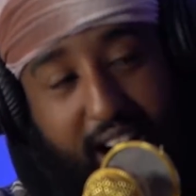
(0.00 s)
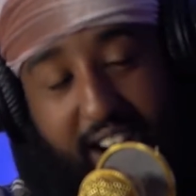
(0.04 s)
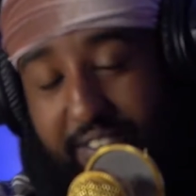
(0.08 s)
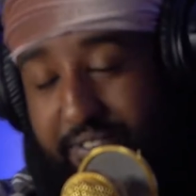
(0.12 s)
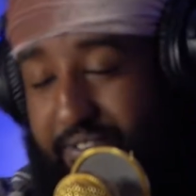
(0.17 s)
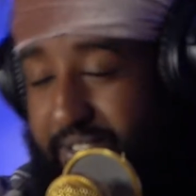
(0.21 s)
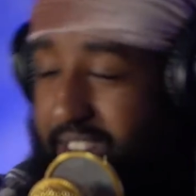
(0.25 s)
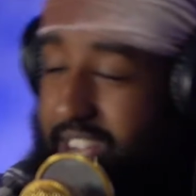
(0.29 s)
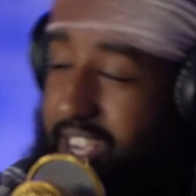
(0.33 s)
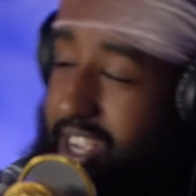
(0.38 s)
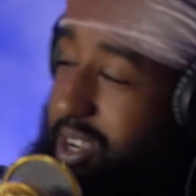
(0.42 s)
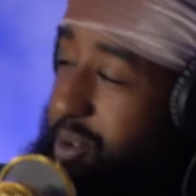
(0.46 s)
I
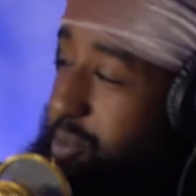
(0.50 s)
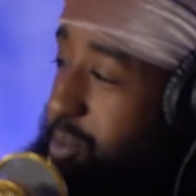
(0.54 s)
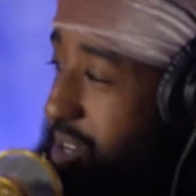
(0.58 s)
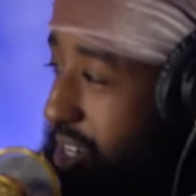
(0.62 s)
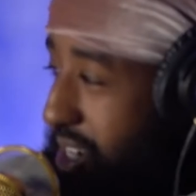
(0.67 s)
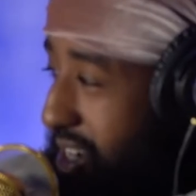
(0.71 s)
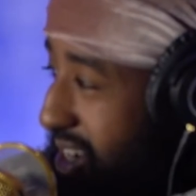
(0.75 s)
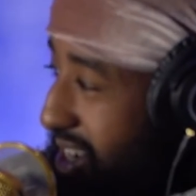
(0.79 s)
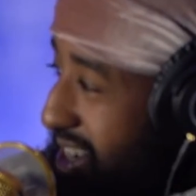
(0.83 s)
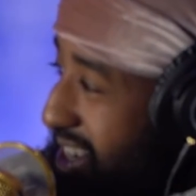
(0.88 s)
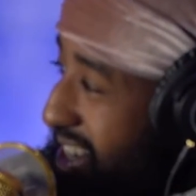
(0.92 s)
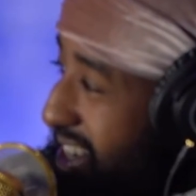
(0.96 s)
feel like, come
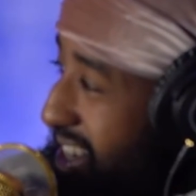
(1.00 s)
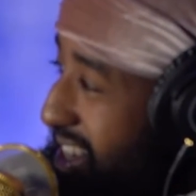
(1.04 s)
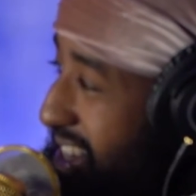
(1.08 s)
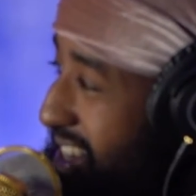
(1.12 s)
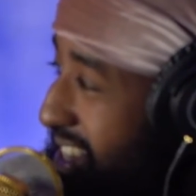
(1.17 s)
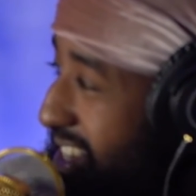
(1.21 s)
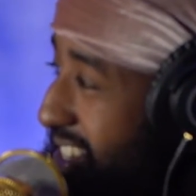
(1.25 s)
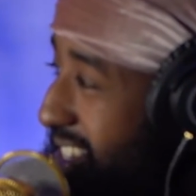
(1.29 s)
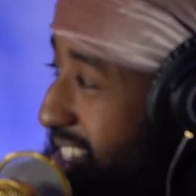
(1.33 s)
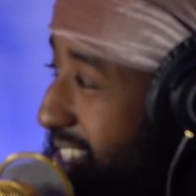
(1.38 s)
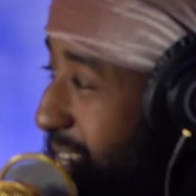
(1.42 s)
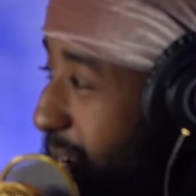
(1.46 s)
here.
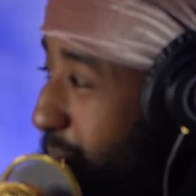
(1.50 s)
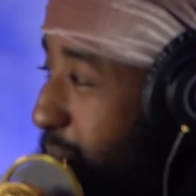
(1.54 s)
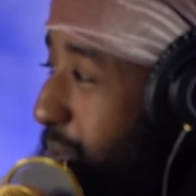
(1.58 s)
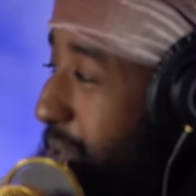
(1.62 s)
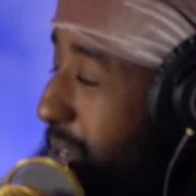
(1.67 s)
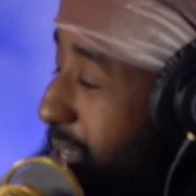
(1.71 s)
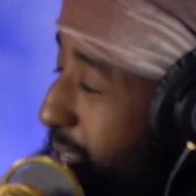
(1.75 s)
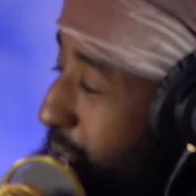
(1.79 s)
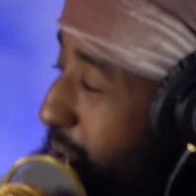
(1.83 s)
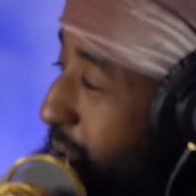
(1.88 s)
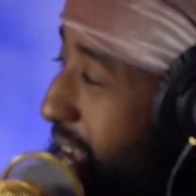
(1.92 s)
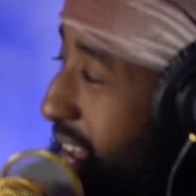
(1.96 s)

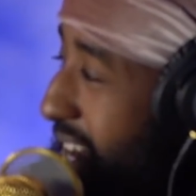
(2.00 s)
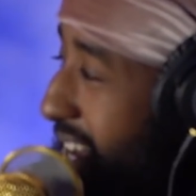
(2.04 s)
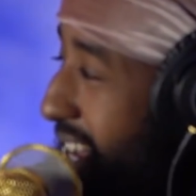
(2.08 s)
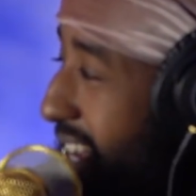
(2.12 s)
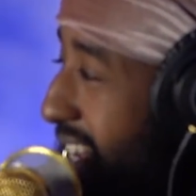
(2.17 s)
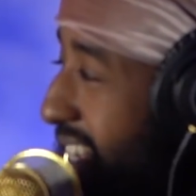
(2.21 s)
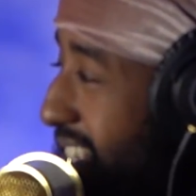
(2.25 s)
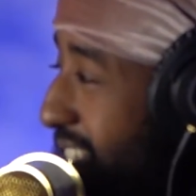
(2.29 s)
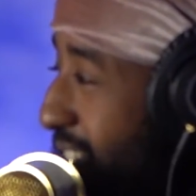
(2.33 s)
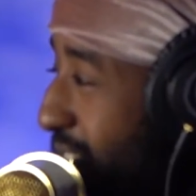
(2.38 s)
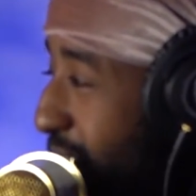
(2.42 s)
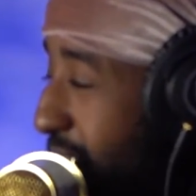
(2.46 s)
You got to at
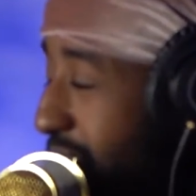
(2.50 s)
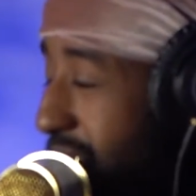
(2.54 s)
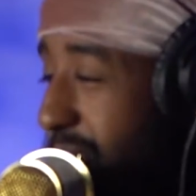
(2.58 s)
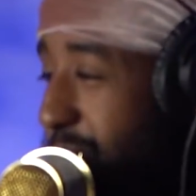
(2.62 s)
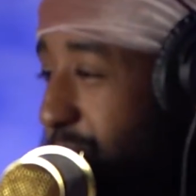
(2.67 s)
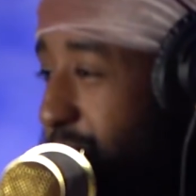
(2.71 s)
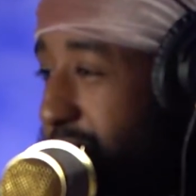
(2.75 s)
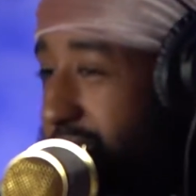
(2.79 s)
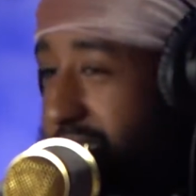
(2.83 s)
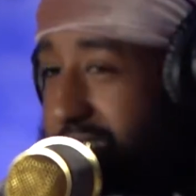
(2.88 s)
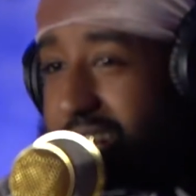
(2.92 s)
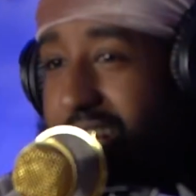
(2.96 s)
least talk.
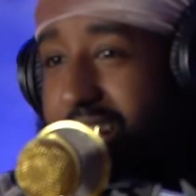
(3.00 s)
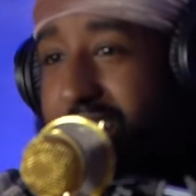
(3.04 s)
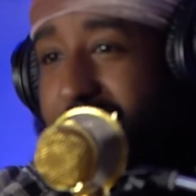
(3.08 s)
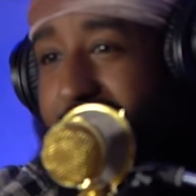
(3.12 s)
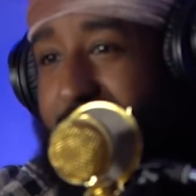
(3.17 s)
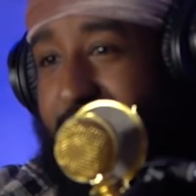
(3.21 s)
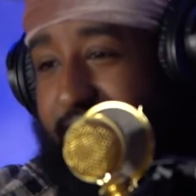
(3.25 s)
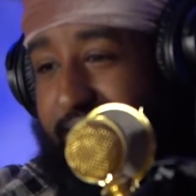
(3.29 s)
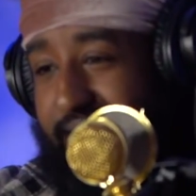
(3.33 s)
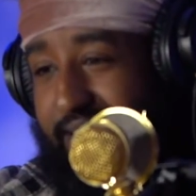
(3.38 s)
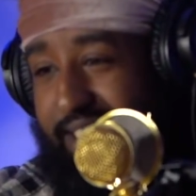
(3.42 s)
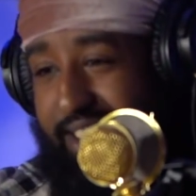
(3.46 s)
Come here.
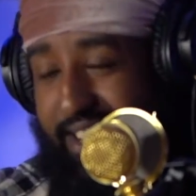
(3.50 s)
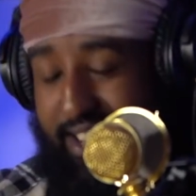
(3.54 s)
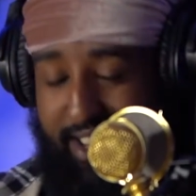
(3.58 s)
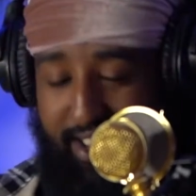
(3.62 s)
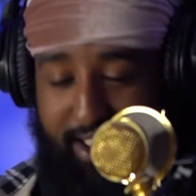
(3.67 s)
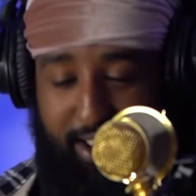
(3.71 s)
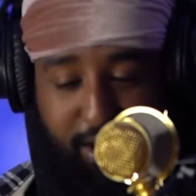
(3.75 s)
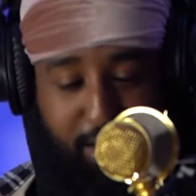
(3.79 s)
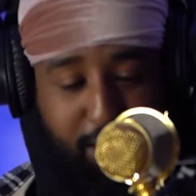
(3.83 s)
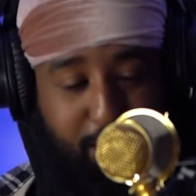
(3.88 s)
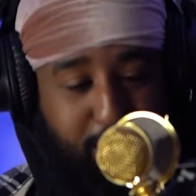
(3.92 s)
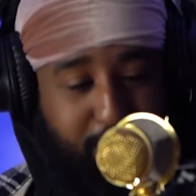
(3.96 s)

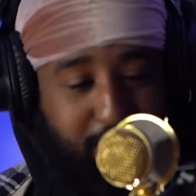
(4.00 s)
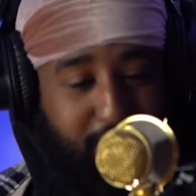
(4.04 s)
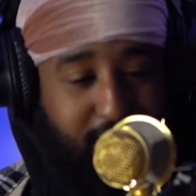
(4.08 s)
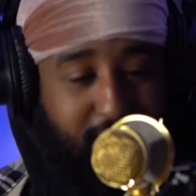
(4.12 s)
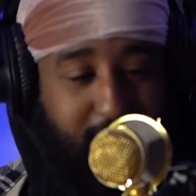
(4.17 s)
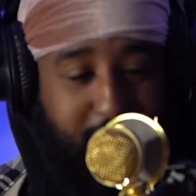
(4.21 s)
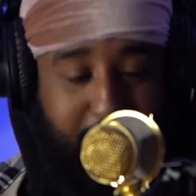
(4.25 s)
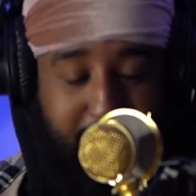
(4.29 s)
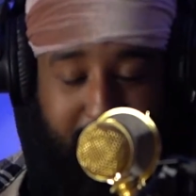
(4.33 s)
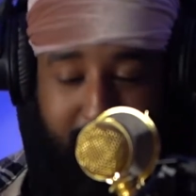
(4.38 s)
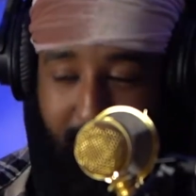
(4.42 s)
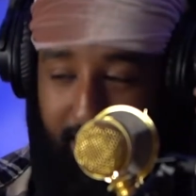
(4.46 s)
Hold on.
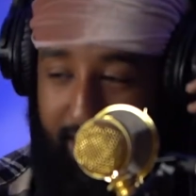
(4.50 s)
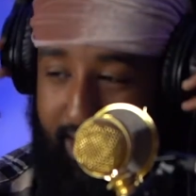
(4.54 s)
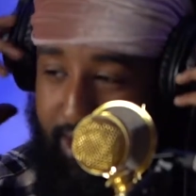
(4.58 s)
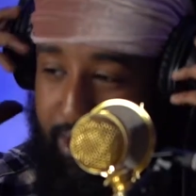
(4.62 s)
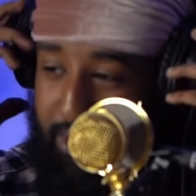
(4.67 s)
Let me get out.